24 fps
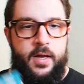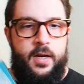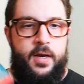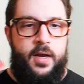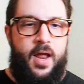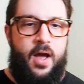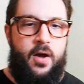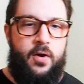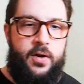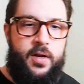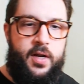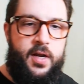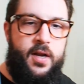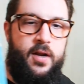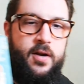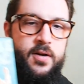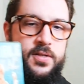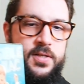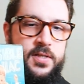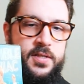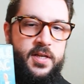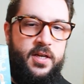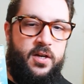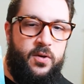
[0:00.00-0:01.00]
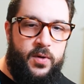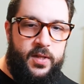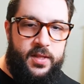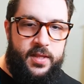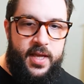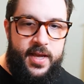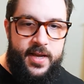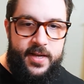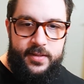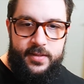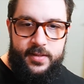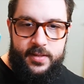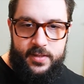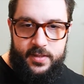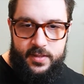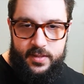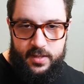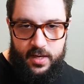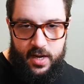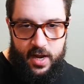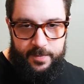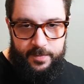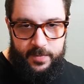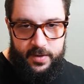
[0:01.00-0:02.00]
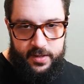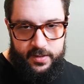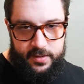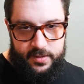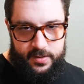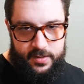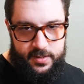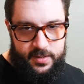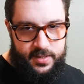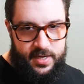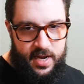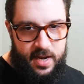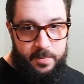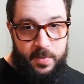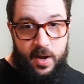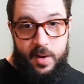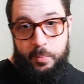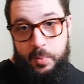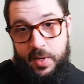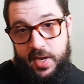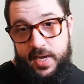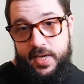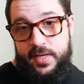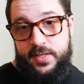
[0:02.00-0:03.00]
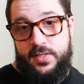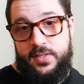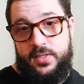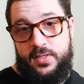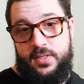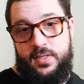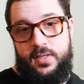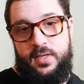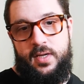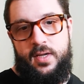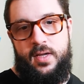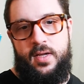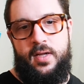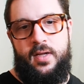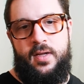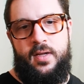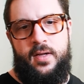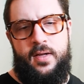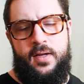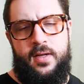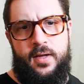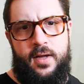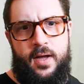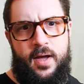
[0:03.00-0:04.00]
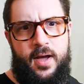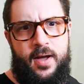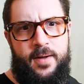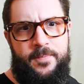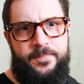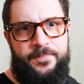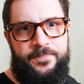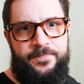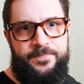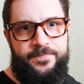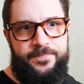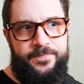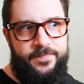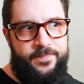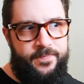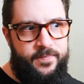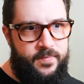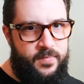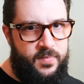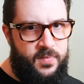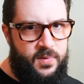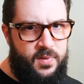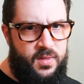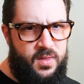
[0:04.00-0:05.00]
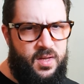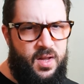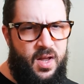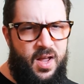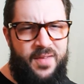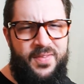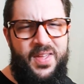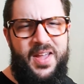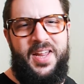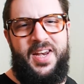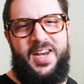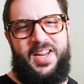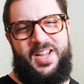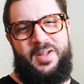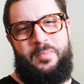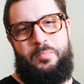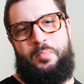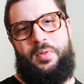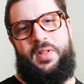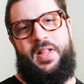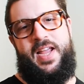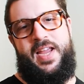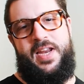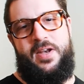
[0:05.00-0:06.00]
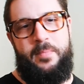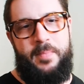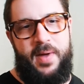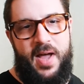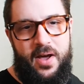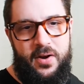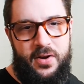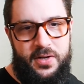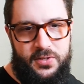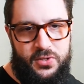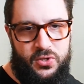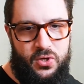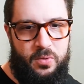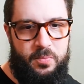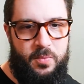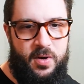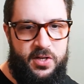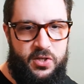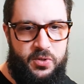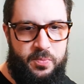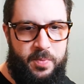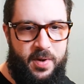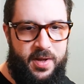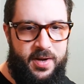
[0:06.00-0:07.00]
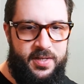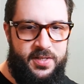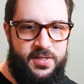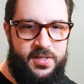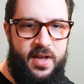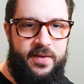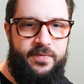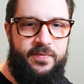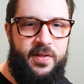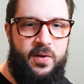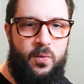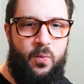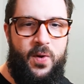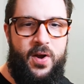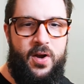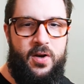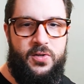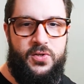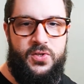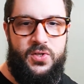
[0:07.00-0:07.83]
Now, here's the deal with this. I'm going to say my piece. I'm not going to complain about it so much, but it's definitely weird.